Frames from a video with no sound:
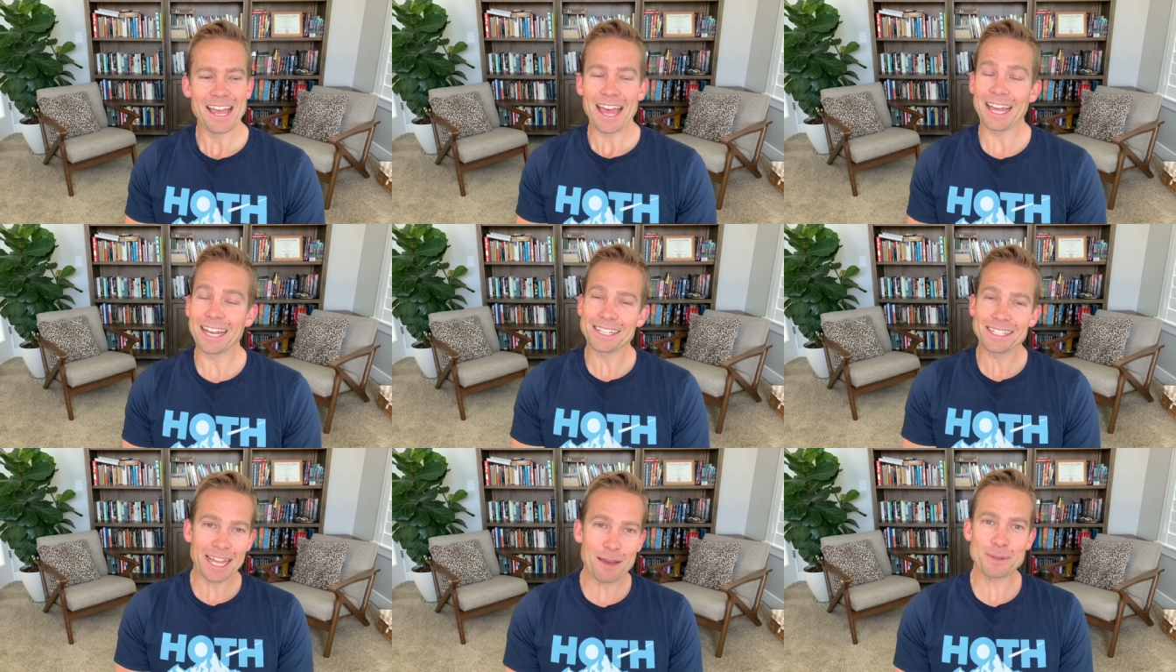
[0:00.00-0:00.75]

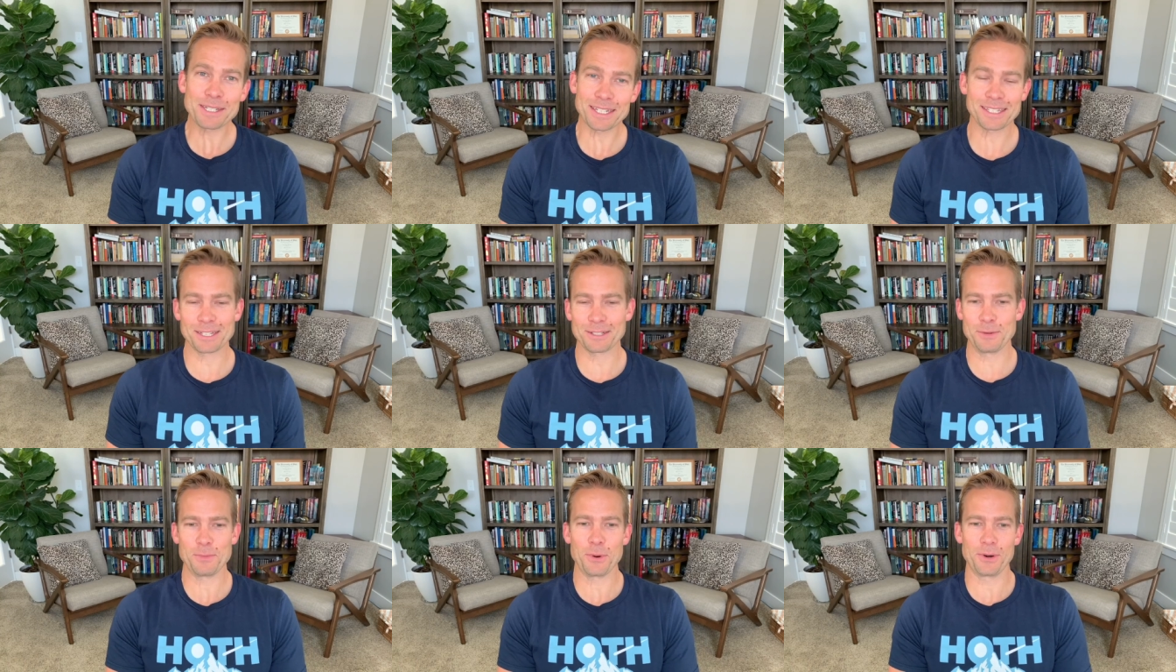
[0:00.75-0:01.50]
And damage is still
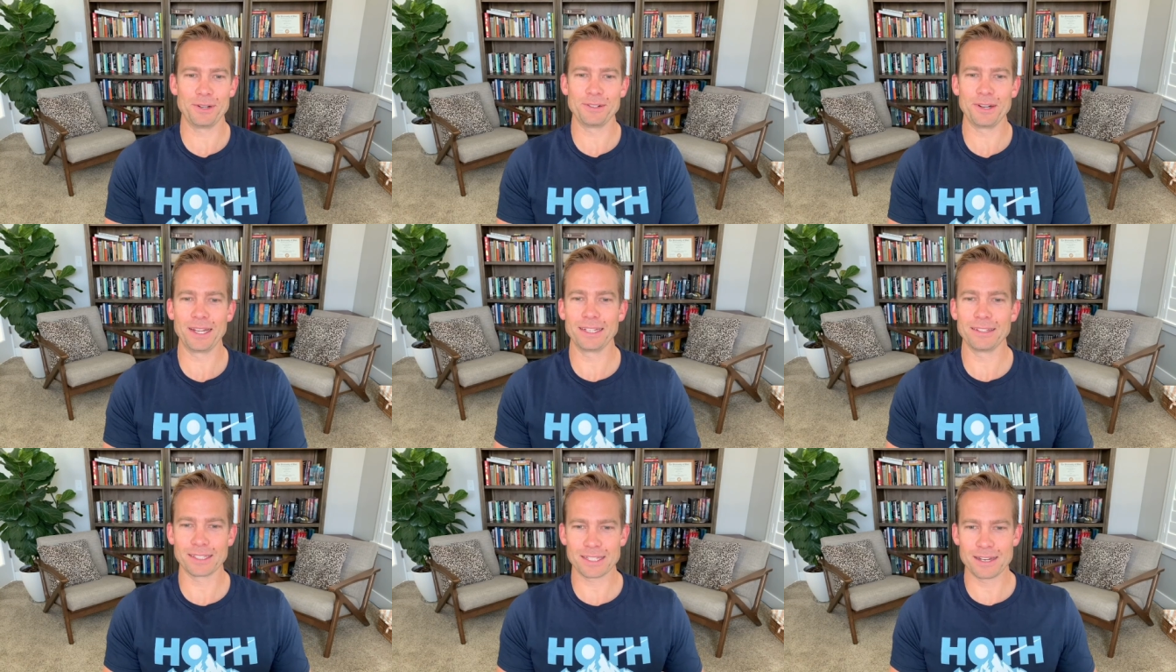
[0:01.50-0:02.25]
important, right?
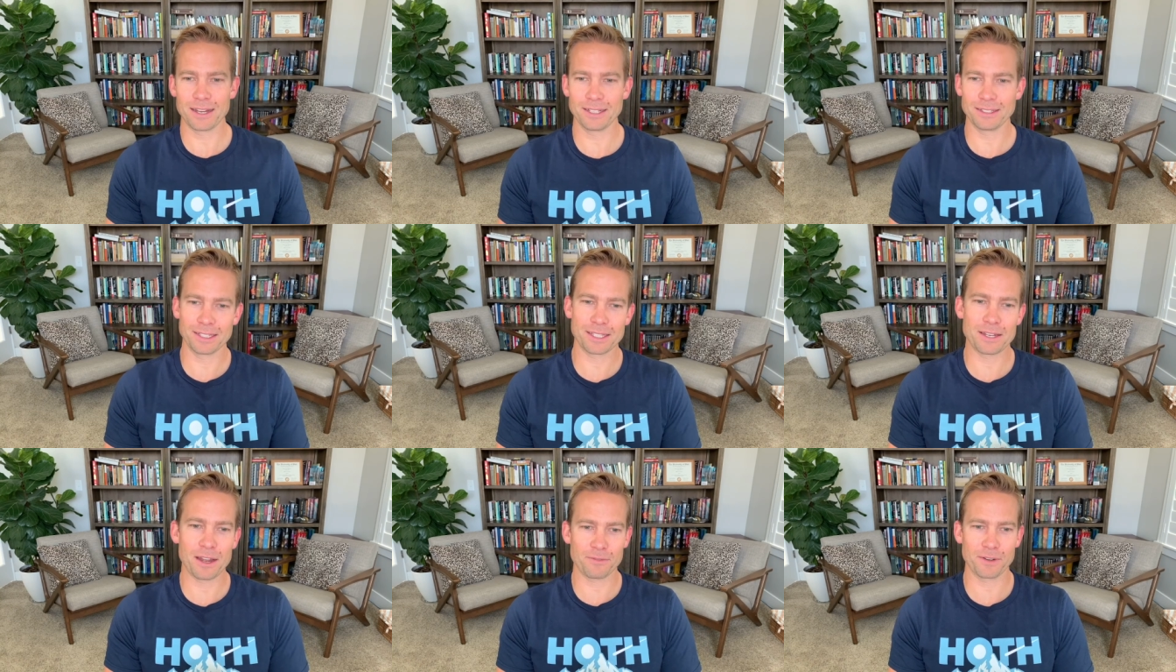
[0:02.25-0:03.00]
Let's
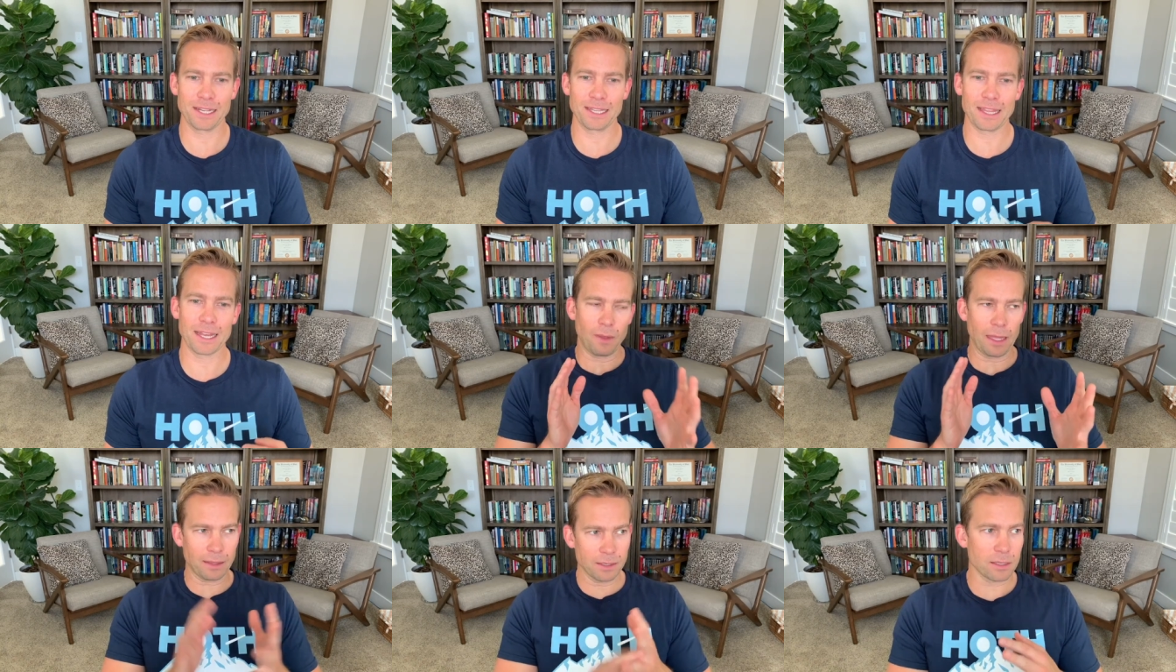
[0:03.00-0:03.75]
not forget that.
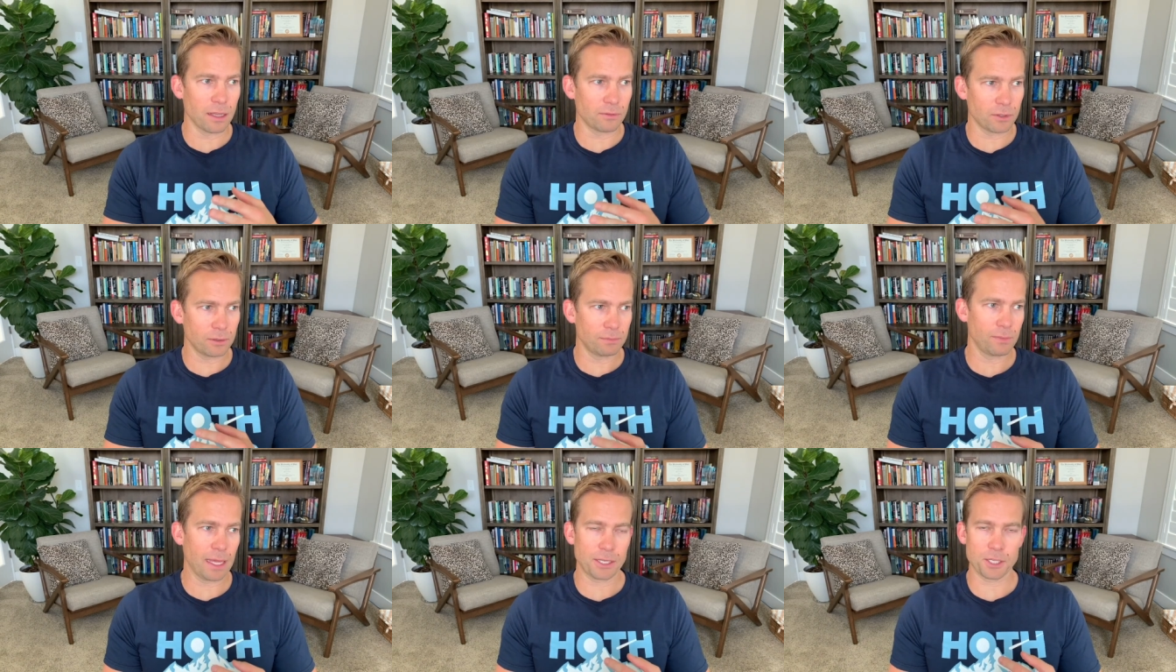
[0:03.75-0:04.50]
At this level,
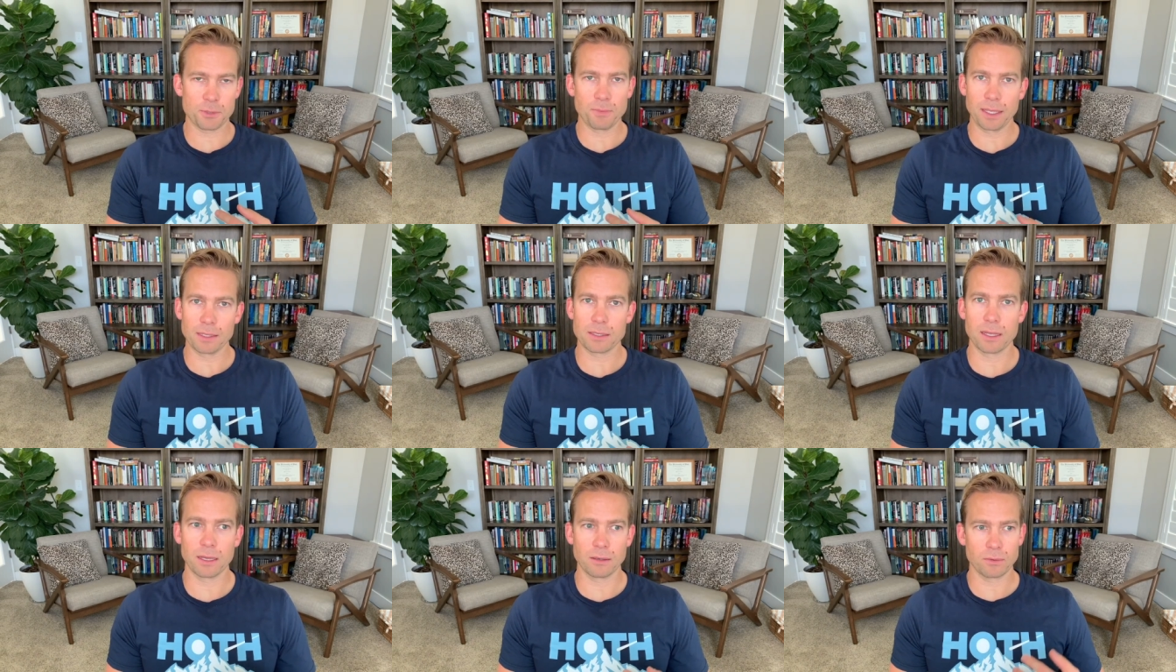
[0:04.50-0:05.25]
that just means
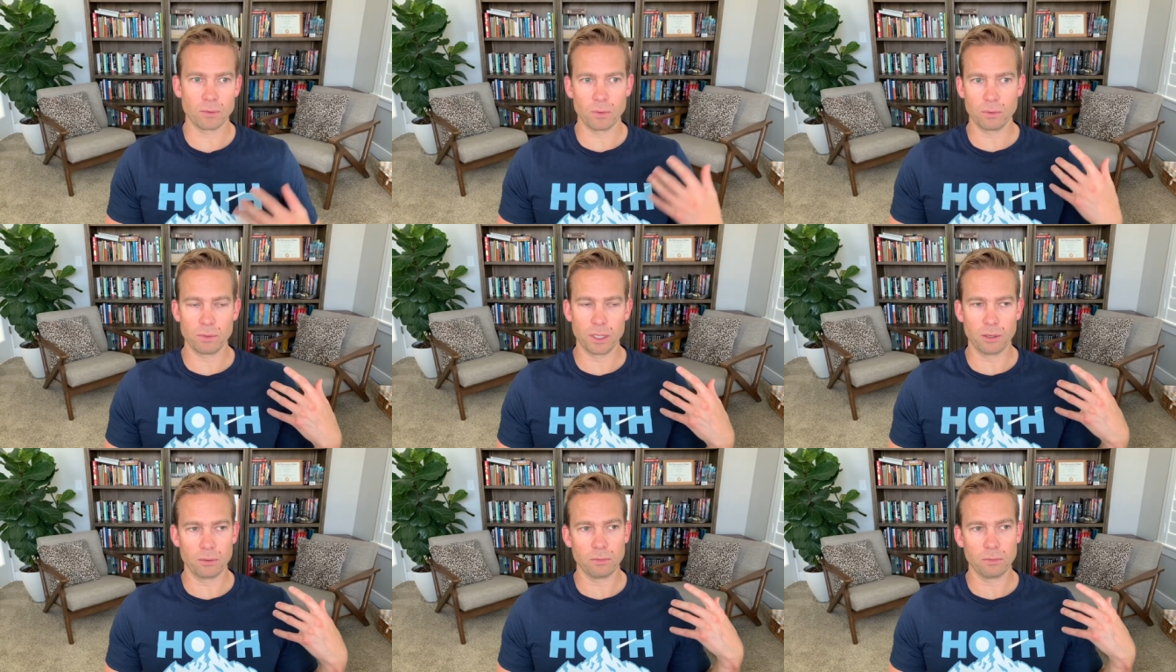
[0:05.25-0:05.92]
that we're, you know,